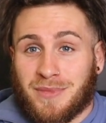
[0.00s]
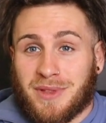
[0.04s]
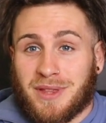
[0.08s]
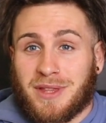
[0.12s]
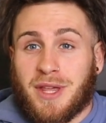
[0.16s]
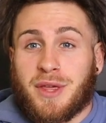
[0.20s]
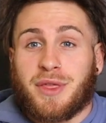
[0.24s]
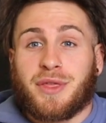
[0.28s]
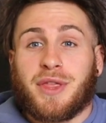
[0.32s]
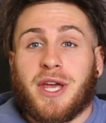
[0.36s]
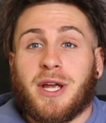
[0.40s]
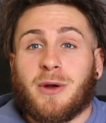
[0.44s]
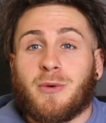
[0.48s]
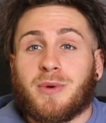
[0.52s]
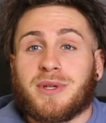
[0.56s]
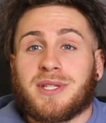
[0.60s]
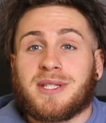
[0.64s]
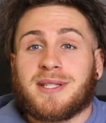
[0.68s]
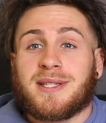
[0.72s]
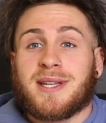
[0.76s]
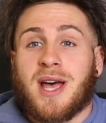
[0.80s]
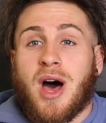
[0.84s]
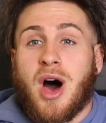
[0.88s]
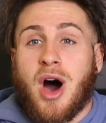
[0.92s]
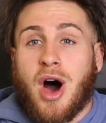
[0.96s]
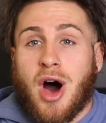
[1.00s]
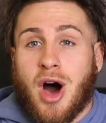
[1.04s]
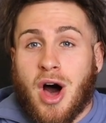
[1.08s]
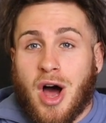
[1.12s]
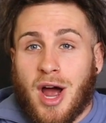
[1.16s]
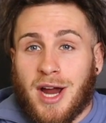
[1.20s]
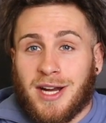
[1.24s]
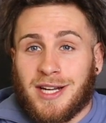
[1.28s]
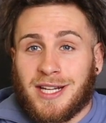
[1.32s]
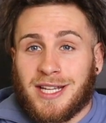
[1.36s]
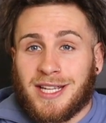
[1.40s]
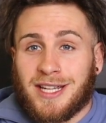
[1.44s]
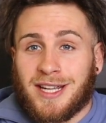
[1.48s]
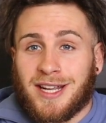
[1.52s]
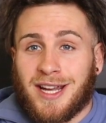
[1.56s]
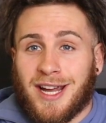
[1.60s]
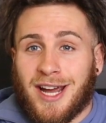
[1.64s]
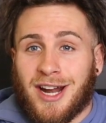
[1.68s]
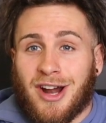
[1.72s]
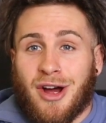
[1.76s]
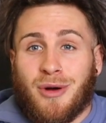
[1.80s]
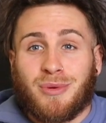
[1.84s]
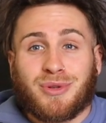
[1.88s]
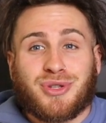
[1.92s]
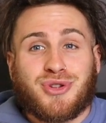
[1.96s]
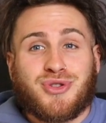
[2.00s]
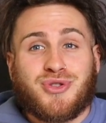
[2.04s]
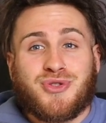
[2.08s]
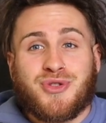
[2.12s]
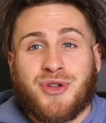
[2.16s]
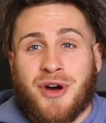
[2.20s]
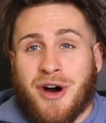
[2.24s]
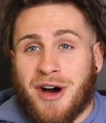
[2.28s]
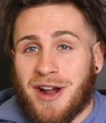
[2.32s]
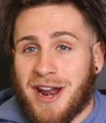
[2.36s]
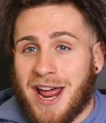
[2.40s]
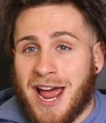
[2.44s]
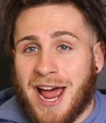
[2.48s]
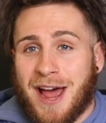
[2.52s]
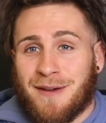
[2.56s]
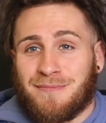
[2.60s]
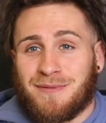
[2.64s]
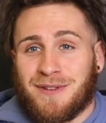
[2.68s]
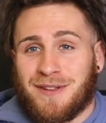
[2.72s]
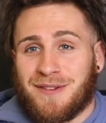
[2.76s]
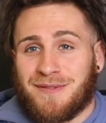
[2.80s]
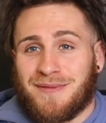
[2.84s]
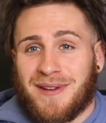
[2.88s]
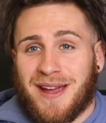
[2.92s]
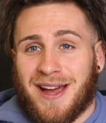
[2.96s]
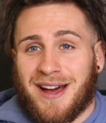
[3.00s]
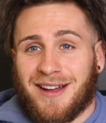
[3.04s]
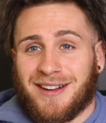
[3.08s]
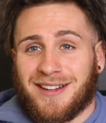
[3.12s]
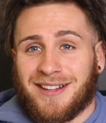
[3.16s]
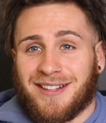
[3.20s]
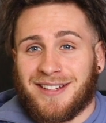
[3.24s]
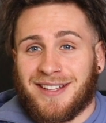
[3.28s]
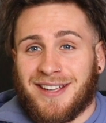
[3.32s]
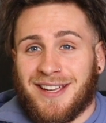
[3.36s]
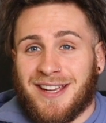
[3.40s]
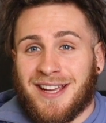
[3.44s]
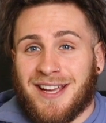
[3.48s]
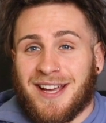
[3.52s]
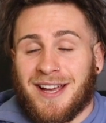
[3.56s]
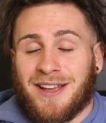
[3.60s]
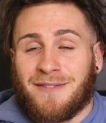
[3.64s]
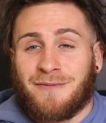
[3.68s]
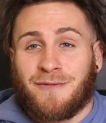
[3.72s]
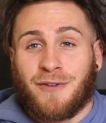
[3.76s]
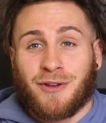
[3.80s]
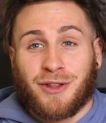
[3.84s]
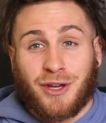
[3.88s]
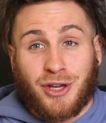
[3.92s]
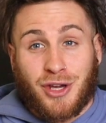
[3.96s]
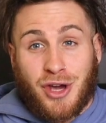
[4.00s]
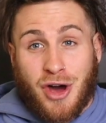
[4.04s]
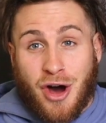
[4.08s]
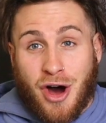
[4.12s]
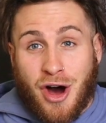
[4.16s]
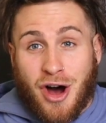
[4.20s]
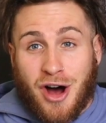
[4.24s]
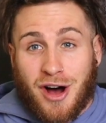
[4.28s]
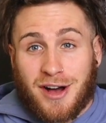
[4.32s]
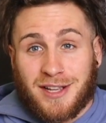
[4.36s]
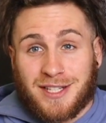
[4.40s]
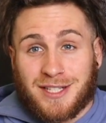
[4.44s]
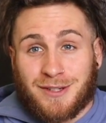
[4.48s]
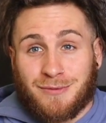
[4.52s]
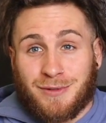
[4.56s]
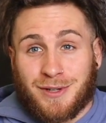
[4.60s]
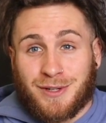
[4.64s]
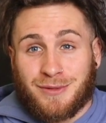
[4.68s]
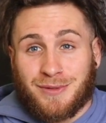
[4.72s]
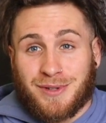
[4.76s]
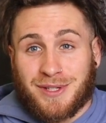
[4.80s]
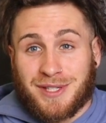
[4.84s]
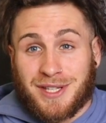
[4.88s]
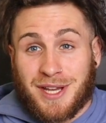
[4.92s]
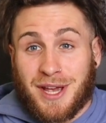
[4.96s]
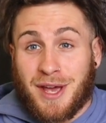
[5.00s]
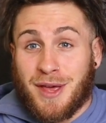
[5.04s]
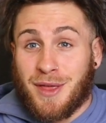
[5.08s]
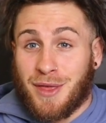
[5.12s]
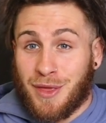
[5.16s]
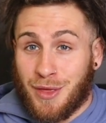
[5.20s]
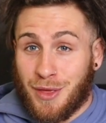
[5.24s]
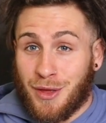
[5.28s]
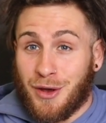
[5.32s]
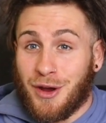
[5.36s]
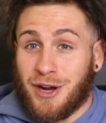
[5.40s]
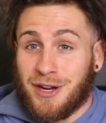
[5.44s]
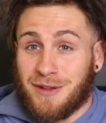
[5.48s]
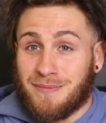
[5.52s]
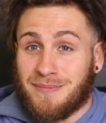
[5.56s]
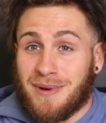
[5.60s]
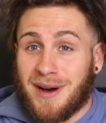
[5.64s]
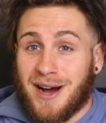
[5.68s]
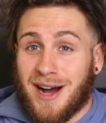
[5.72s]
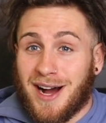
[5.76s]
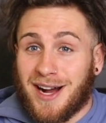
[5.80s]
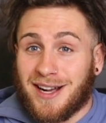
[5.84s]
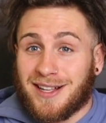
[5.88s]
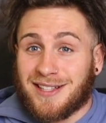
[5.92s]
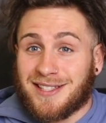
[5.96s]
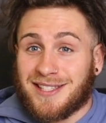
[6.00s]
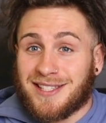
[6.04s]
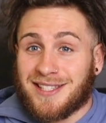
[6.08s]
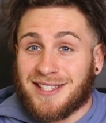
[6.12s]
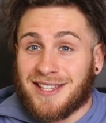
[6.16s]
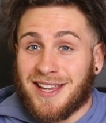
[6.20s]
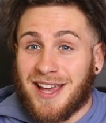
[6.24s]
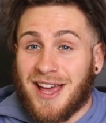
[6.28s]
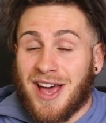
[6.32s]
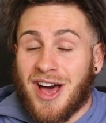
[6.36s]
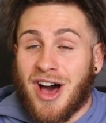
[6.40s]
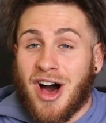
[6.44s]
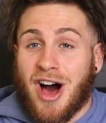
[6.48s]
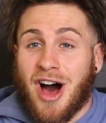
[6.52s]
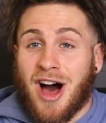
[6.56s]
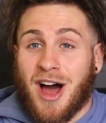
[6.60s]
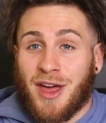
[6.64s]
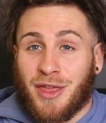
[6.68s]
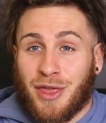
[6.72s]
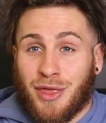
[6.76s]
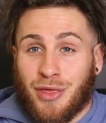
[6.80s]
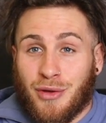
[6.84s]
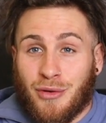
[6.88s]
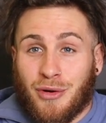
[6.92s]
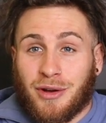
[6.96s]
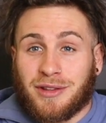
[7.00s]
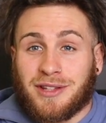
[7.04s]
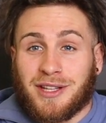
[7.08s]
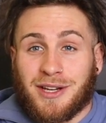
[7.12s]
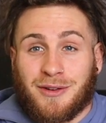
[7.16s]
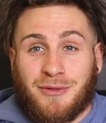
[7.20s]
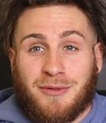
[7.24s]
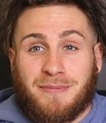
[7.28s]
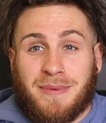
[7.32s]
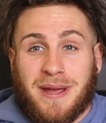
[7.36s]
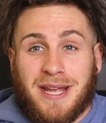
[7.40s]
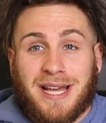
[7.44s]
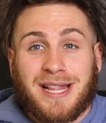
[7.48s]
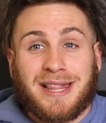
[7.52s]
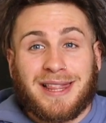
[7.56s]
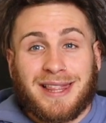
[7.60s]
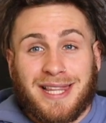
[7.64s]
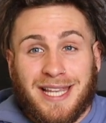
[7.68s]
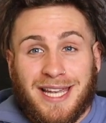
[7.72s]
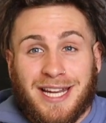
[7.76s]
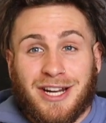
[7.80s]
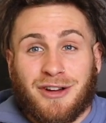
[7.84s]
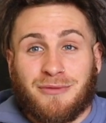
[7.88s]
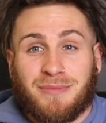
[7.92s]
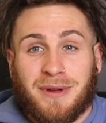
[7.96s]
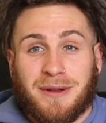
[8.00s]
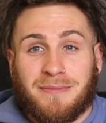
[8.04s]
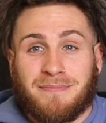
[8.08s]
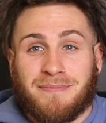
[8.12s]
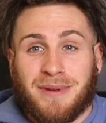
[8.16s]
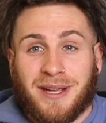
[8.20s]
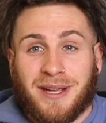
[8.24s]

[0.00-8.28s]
The thing was tiny, and I was not happy about it. For the cost, which was $30, I thought that it would be a little bit